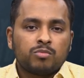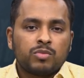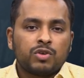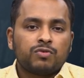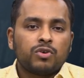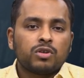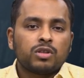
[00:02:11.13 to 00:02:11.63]

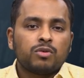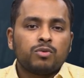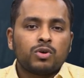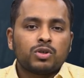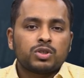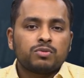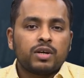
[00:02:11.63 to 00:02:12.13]
Before the
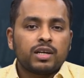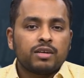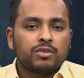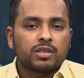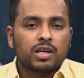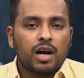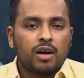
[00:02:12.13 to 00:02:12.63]
votes were
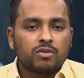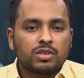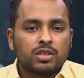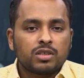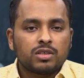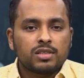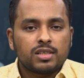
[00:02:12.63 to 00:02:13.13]
even
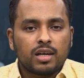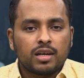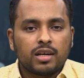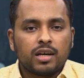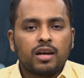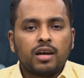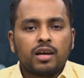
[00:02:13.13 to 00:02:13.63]
counted on
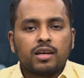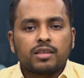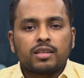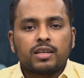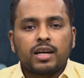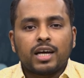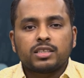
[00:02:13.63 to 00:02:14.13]
Sunday,
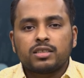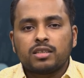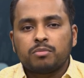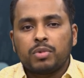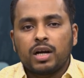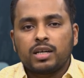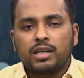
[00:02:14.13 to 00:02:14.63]
the National
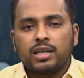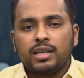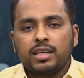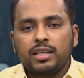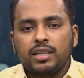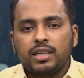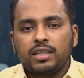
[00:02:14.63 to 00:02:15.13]
Party
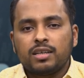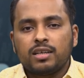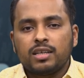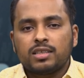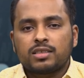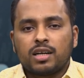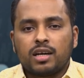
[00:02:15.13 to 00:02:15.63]

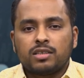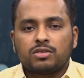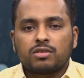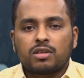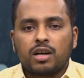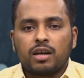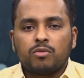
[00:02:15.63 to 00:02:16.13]
illegally tried to
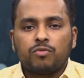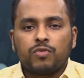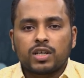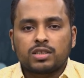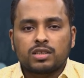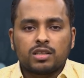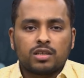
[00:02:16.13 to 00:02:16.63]
claim
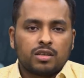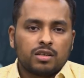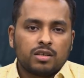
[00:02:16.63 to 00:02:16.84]
victory.